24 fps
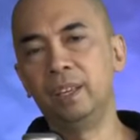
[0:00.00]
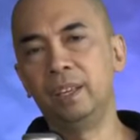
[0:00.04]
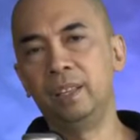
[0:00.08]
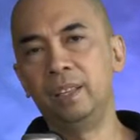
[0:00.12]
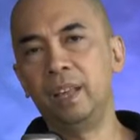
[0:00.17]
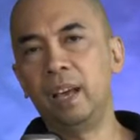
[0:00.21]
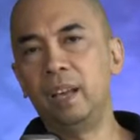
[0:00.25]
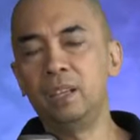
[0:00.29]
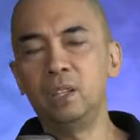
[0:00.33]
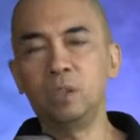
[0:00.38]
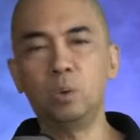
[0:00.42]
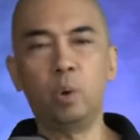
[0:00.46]

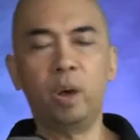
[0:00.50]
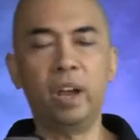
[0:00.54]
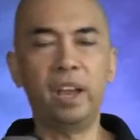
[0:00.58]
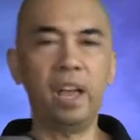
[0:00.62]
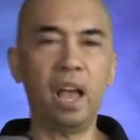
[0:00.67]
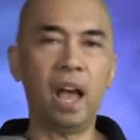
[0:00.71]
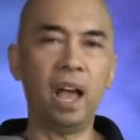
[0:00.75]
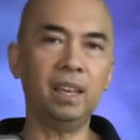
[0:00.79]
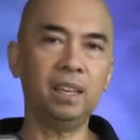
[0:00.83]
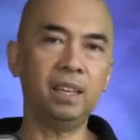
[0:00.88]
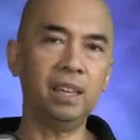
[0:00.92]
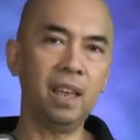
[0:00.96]
That is why
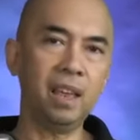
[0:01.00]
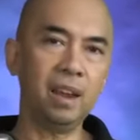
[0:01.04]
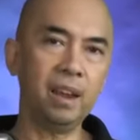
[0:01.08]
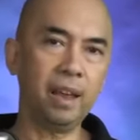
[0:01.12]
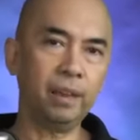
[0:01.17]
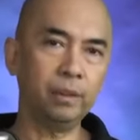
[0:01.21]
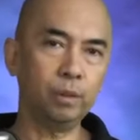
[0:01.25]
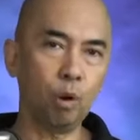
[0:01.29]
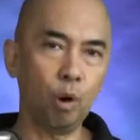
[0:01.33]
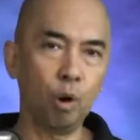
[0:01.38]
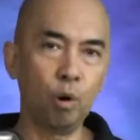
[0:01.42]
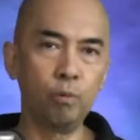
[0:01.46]
I
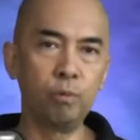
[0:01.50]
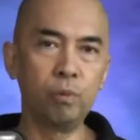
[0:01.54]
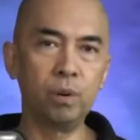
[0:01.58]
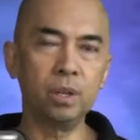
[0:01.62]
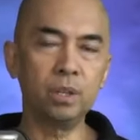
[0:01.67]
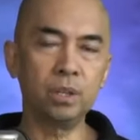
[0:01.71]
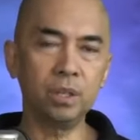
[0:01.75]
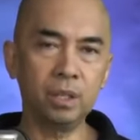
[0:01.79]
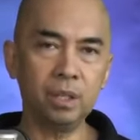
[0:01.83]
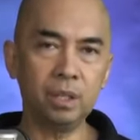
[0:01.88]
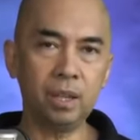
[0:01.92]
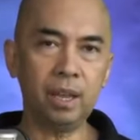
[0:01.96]
cannot
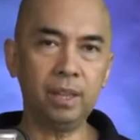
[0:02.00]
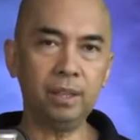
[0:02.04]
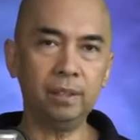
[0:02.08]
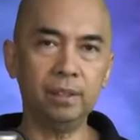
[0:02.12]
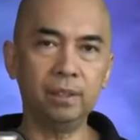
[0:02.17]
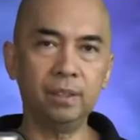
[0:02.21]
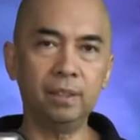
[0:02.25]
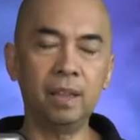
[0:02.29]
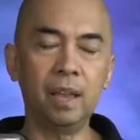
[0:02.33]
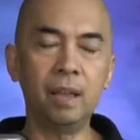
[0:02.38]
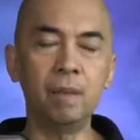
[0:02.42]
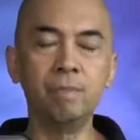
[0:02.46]

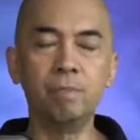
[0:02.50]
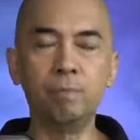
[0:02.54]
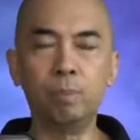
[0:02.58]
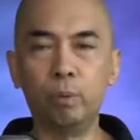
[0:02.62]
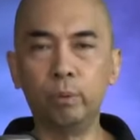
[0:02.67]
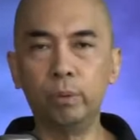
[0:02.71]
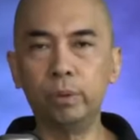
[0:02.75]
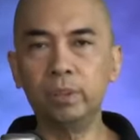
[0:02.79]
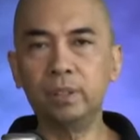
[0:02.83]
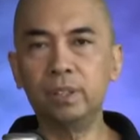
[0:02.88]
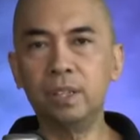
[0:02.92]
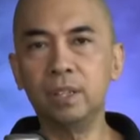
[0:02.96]
overstate the
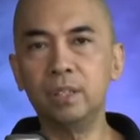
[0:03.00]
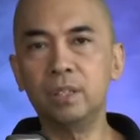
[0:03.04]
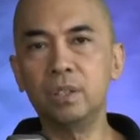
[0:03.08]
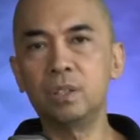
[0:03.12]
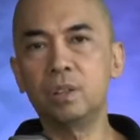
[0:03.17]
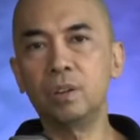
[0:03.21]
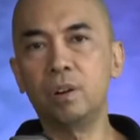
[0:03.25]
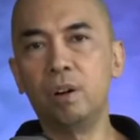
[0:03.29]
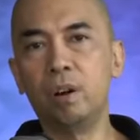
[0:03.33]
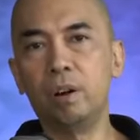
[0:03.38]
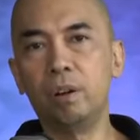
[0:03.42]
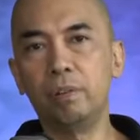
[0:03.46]

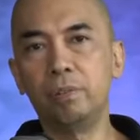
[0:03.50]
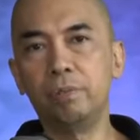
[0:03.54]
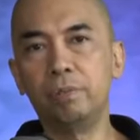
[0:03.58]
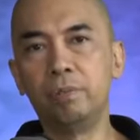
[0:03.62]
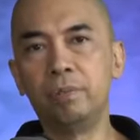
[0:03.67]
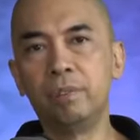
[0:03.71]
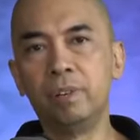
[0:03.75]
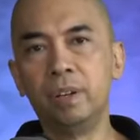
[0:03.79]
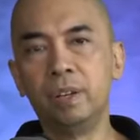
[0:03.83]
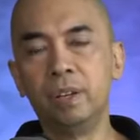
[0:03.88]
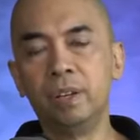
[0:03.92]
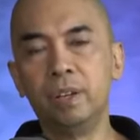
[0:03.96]
importance
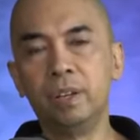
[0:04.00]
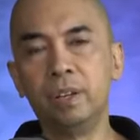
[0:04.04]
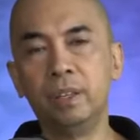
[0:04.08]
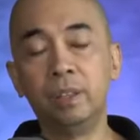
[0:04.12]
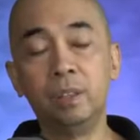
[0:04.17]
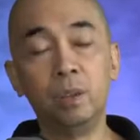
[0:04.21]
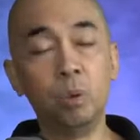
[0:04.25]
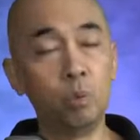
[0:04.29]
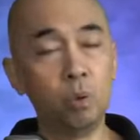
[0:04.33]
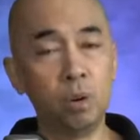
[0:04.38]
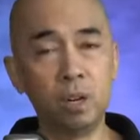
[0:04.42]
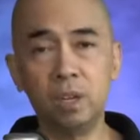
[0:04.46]
of
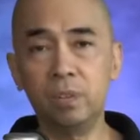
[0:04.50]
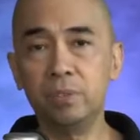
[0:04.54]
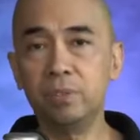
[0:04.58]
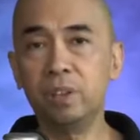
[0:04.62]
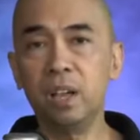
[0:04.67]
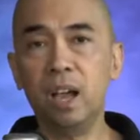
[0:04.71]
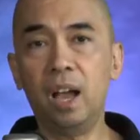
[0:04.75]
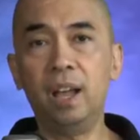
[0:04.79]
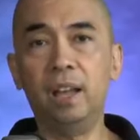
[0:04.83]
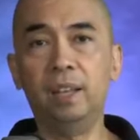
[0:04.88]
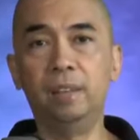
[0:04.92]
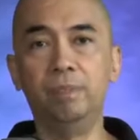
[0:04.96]
the word of
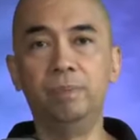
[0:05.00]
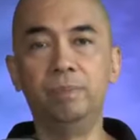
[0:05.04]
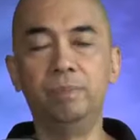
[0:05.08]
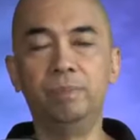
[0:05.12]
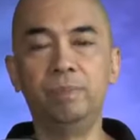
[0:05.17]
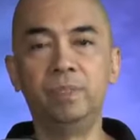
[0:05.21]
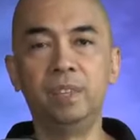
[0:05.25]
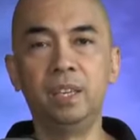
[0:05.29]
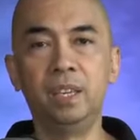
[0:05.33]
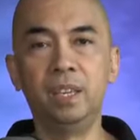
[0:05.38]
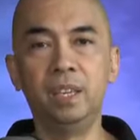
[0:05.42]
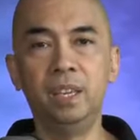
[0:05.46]
God
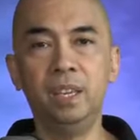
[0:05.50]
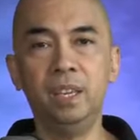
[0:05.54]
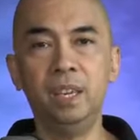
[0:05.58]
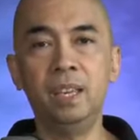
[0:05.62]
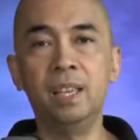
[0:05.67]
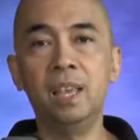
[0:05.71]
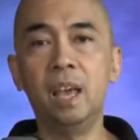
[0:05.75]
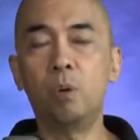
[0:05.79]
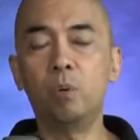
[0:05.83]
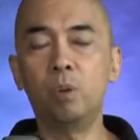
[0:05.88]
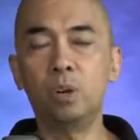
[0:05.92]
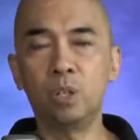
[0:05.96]

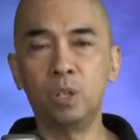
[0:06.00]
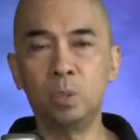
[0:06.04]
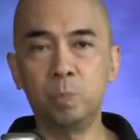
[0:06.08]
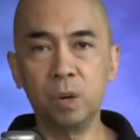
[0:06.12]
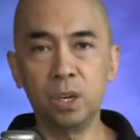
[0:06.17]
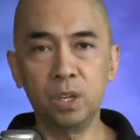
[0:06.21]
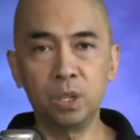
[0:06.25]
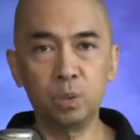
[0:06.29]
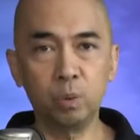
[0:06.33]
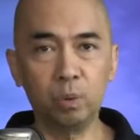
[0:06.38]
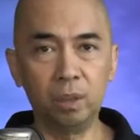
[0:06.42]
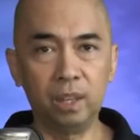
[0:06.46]
in our
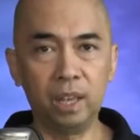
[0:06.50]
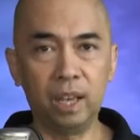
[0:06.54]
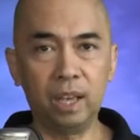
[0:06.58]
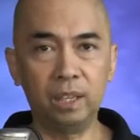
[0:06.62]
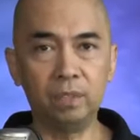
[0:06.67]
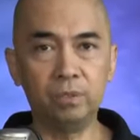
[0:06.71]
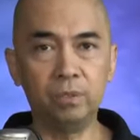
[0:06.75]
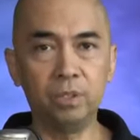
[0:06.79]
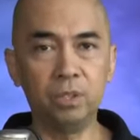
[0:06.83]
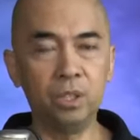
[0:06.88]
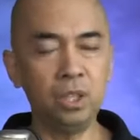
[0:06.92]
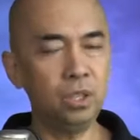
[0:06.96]
spiritual
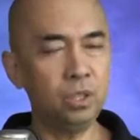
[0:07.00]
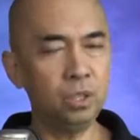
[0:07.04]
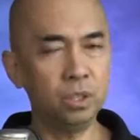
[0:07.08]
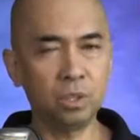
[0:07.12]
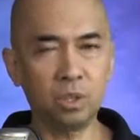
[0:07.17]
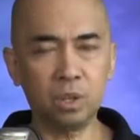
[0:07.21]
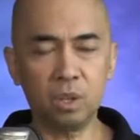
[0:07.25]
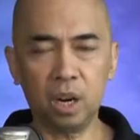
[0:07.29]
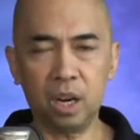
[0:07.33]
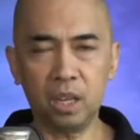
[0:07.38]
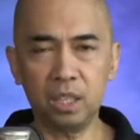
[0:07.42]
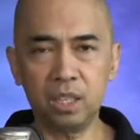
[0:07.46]
lives. Jesus
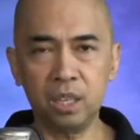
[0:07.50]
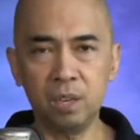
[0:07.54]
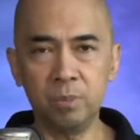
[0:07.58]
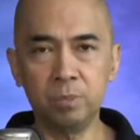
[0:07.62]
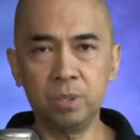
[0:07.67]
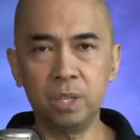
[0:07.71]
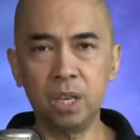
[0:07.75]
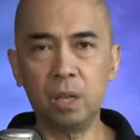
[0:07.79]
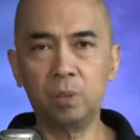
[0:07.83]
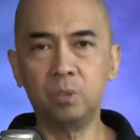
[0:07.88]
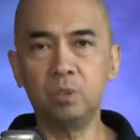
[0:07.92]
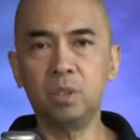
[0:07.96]
Christ
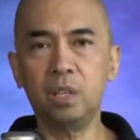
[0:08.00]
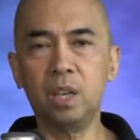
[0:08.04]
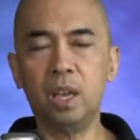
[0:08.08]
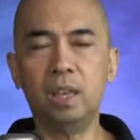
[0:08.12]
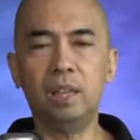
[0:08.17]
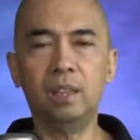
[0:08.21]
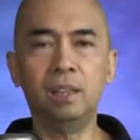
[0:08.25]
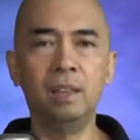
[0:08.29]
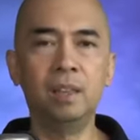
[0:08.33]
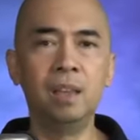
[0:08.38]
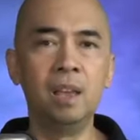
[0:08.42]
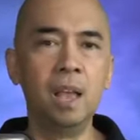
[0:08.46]
himself
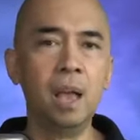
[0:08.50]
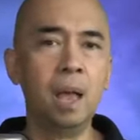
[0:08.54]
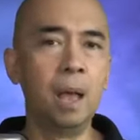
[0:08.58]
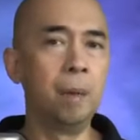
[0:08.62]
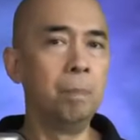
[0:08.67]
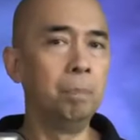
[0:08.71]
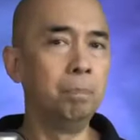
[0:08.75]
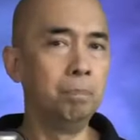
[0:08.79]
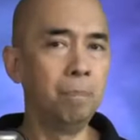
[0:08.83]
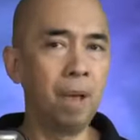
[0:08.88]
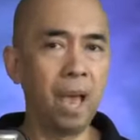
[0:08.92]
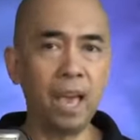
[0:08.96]
said,
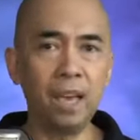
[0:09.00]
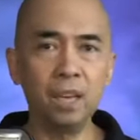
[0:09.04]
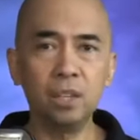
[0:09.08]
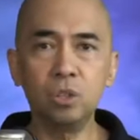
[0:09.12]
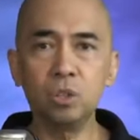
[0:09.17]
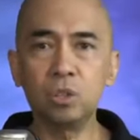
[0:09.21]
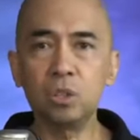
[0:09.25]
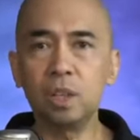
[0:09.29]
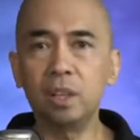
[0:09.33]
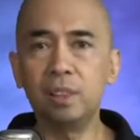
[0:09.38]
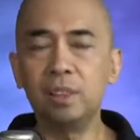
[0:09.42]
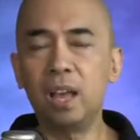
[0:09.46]
Man
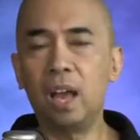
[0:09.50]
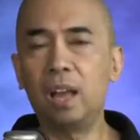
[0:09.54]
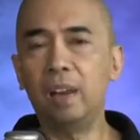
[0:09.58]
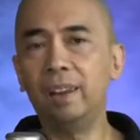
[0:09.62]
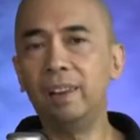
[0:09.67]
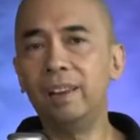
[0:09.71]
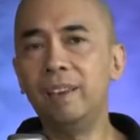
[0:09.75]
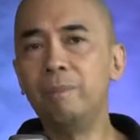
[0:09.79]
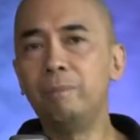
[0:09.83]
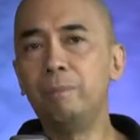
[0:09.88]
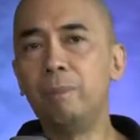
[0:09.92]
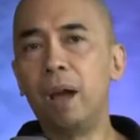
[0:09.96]
shall not
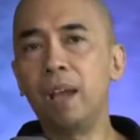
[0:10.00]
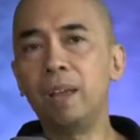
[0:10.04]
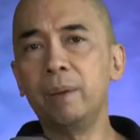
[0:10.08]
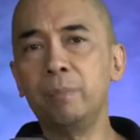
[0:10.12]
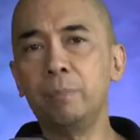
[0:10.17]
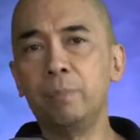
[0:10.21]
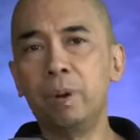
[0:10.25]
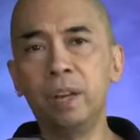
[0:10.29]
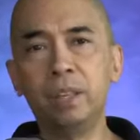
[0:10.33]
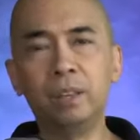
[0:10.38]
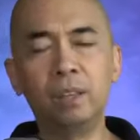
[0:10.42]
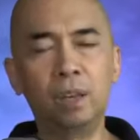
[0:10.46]
live by
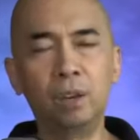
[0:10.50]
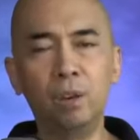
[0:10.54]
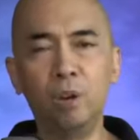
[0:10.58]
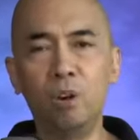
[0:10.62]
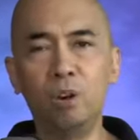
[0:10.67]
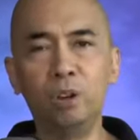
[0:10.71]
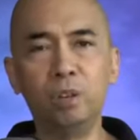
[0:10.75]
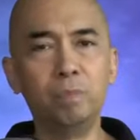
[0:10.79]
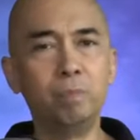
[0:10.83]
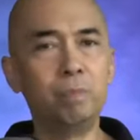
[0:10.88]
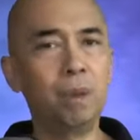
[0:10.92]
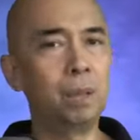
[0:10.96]
bread
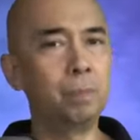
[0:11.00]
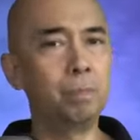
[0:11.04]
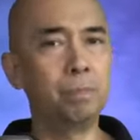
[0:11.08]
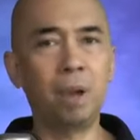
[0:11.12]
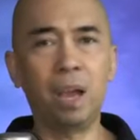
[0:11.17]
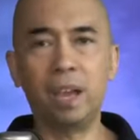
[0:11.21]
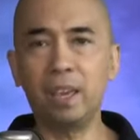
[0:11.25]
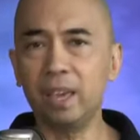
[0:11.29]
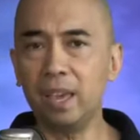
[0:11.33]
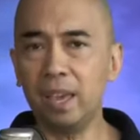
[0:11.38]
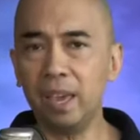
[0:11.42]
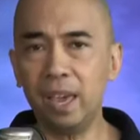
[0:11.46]
alone, but
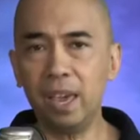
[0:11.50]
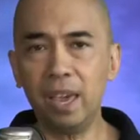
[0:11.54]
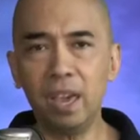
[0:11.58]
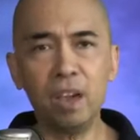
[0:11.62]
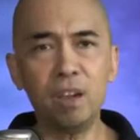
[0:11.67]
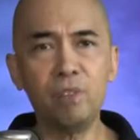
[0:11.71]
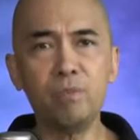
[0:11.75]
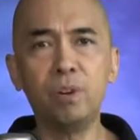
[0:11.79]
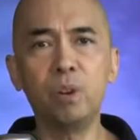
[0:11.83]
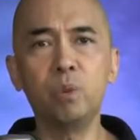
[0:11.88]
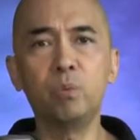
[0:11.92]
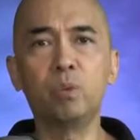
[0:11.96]
by
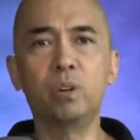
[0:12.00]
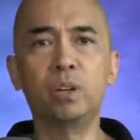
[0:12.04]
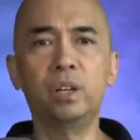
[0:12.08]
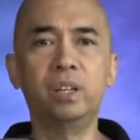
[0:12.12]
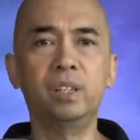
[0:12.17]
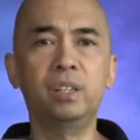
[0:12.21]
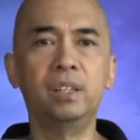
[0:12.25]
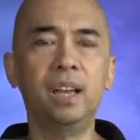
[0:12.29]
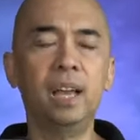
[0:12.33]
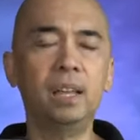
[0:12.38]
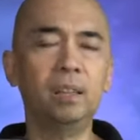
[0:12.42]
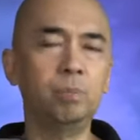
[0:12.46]
every
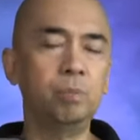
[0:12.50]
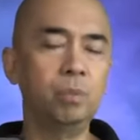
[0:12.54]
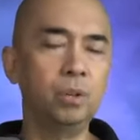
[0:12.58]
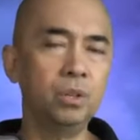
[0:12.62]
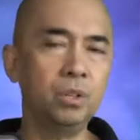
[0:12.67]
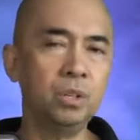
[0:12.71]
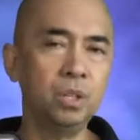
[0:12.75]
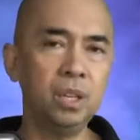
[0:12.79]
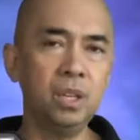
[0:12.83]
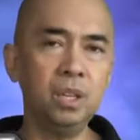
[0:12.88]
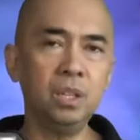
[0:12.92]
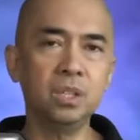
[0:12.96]
word that
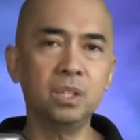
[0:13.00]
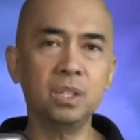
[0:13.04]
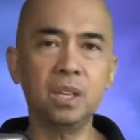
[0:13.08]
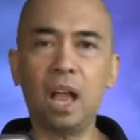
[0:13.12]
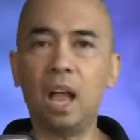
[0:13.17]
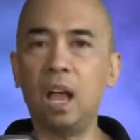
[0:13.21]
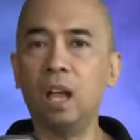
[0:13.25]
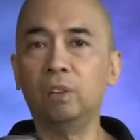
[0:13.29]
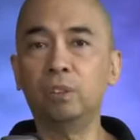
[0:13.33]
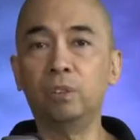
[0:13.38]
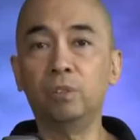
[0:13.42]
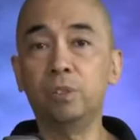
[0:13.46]
proceeds
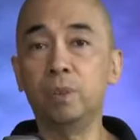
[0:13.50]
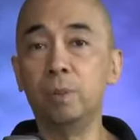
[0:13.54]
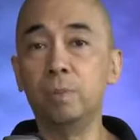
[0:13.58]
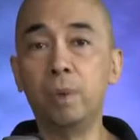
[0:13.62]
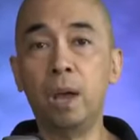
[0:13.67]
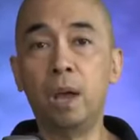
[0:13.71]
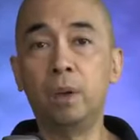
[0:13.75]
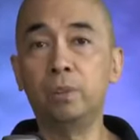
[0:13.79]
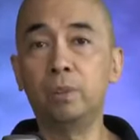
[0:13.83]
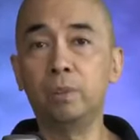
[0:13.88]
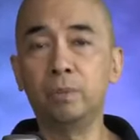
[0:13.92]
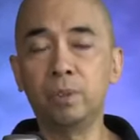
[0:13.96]
out of the
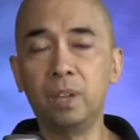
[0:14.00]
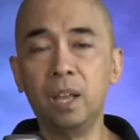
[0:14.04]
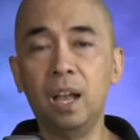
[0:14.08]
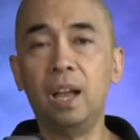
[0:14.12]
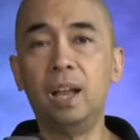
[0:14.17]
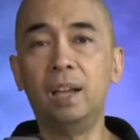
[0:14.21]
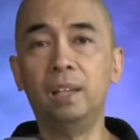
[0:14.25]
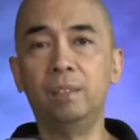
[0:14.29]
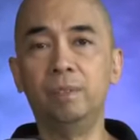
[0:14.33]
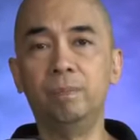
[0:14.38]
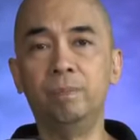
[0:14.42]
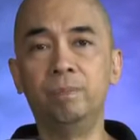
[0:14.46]
mouth of
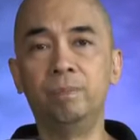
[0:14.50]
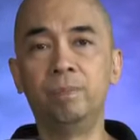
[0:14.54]
God.